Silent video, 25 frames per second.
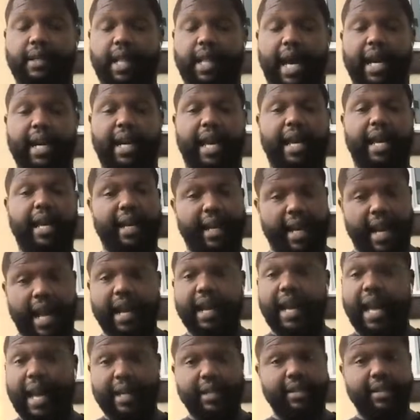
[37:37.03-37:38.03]
Like
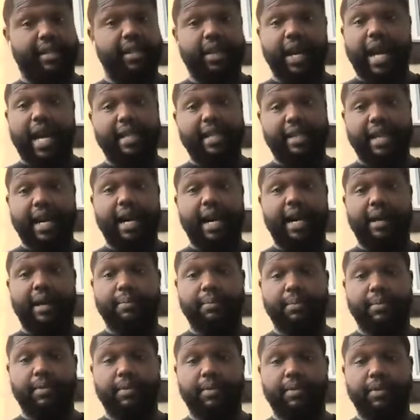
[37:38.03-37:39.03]
they had still had
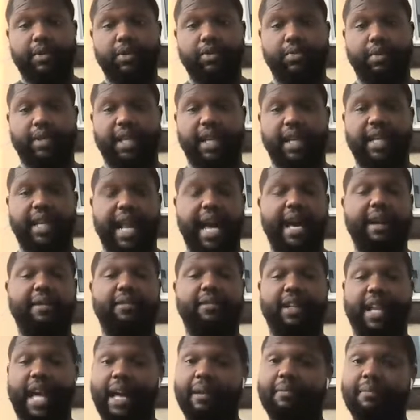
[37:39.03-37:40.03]
time. You know what I'm saying?
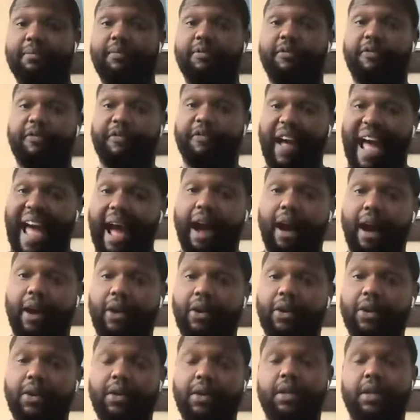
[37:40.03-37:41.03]
That
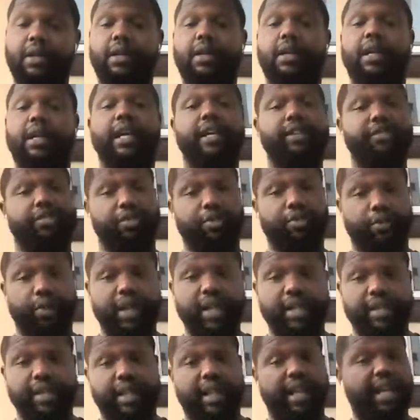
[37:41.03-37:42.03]
foul is the
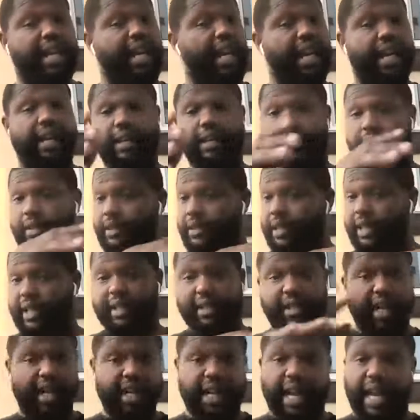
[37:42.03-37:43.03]
reason. The
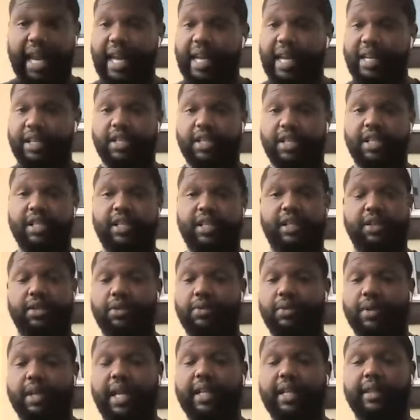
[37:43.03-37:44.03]
dunk has shit to
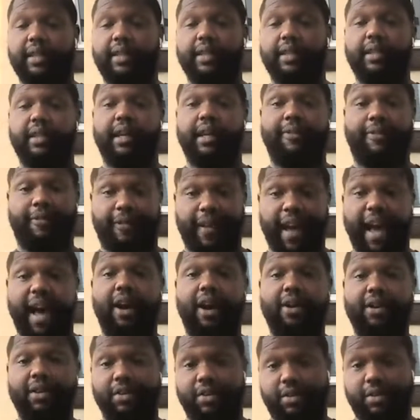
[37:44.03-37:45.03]
do with nothing. The
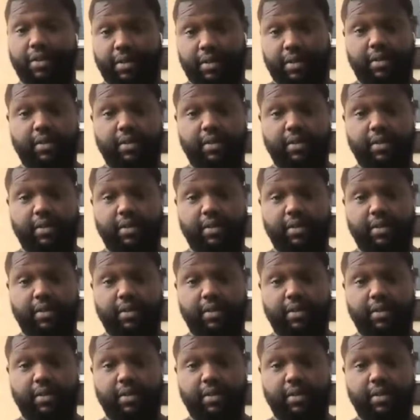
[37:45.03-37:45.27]
foul is